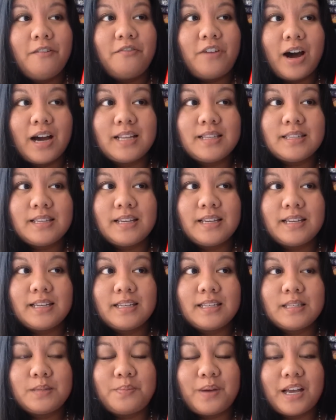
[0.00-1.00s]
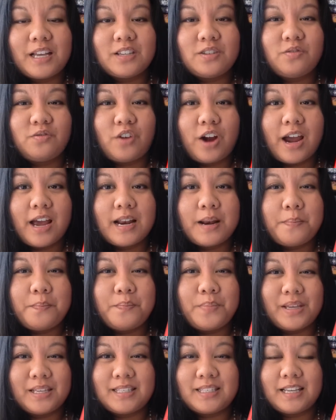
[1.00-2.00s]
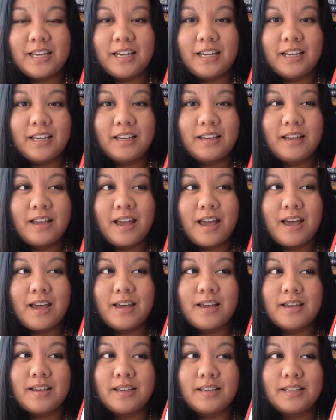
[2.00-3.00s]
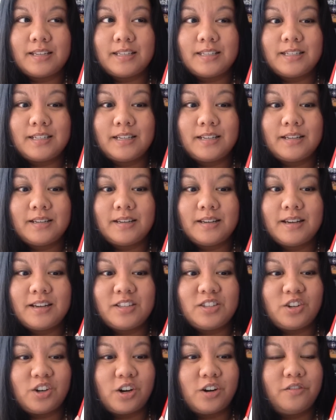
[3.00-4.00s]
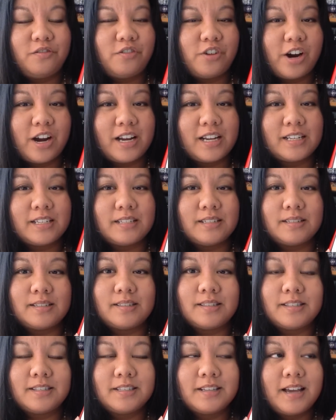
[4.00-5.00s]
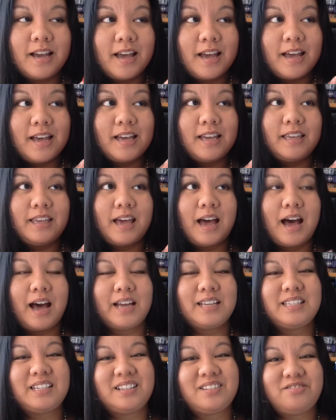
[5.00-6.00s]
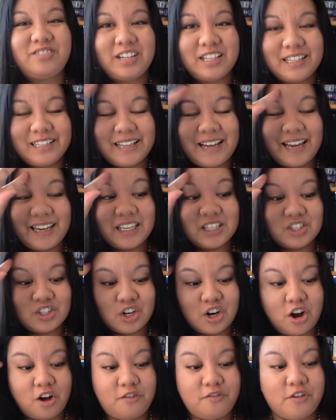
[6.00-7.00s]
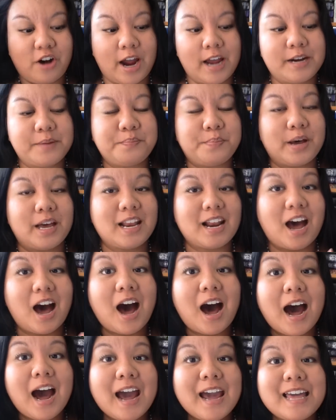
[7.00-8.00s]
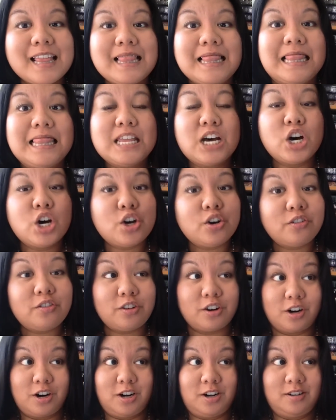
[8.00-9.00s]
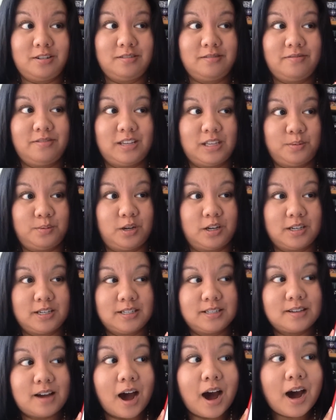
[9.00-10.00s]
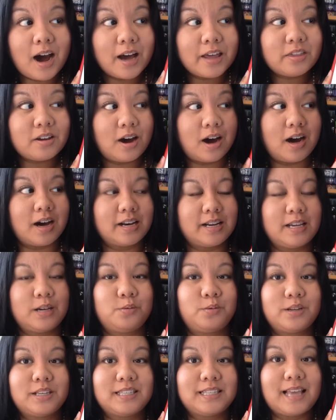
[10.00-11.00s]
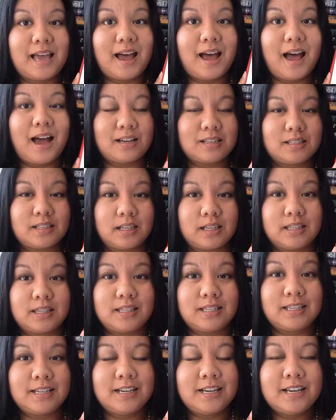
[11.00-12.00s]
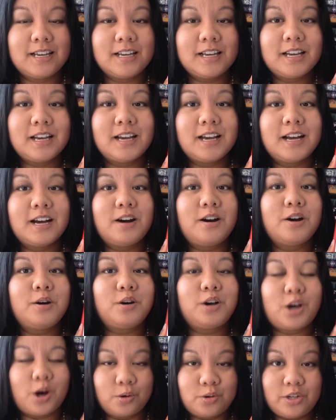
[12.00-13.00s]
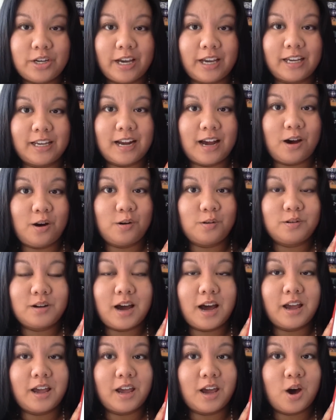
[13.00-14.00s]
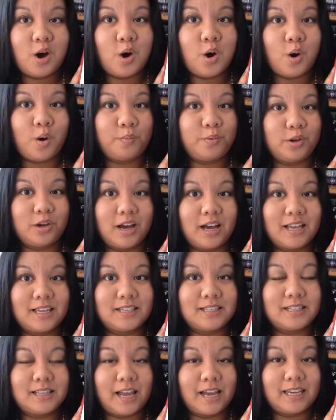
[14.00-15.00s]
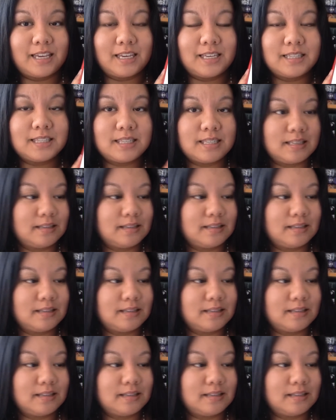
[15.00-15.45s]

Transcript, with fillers: finds his best friend missing and his girlfriend is yeah, I didn't really like his girlfriend, but I love this book. I thought it was excellent go check it out. I hope you guys like it.